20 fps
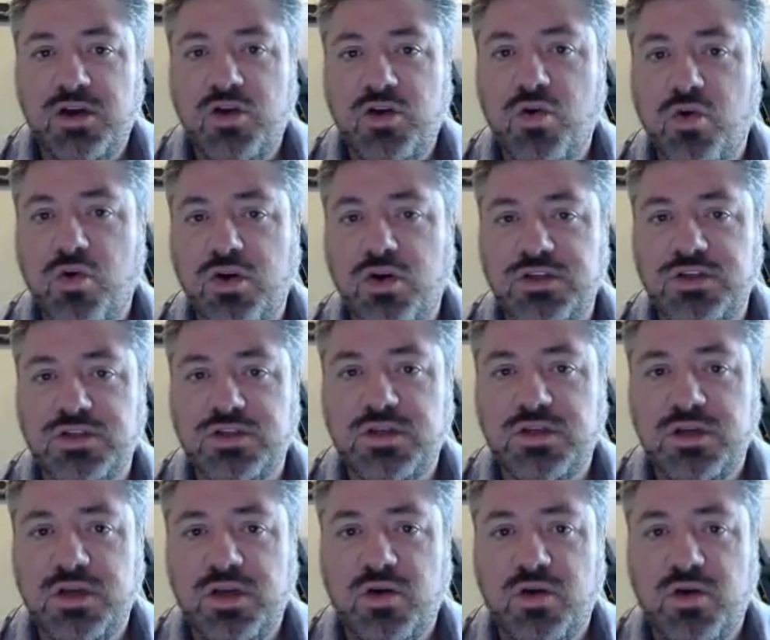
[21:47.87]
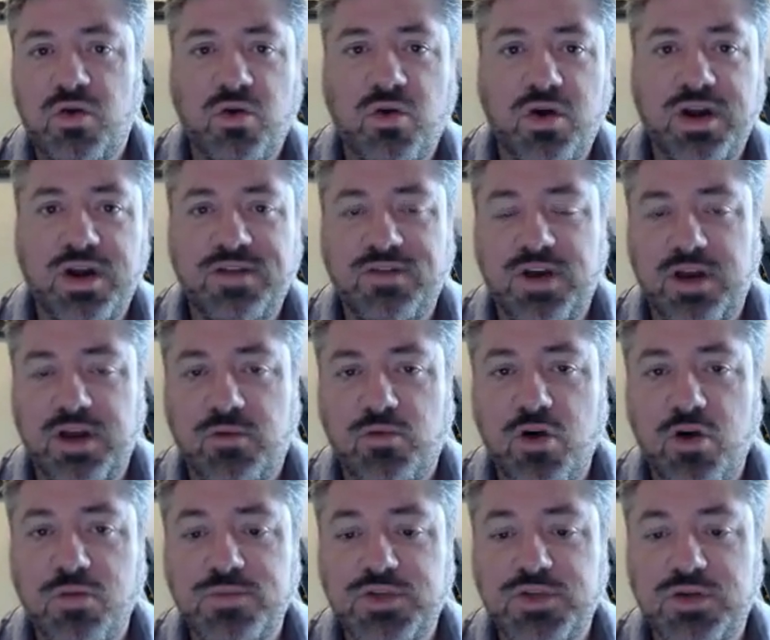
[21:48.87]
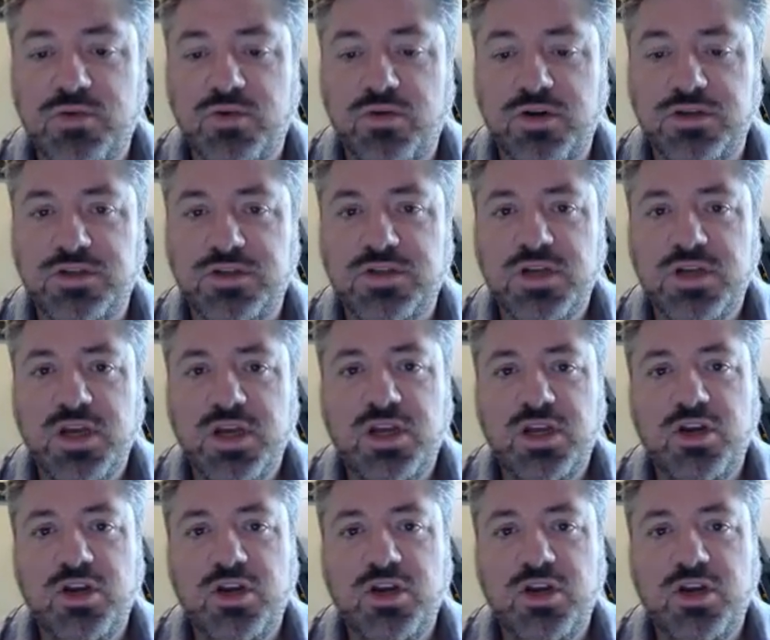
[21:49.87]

course or even a ropes course,